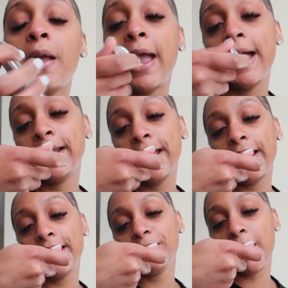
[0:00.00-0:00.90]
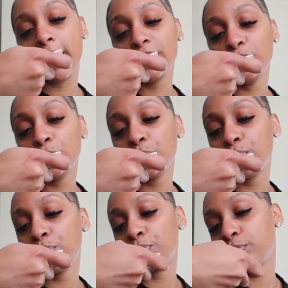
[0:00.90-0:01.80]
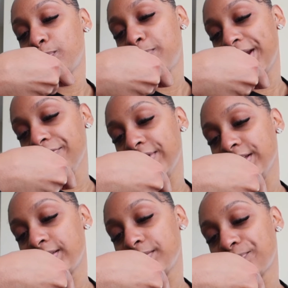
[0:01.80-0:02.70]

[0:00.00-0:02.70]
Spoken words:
and it is by Benefit.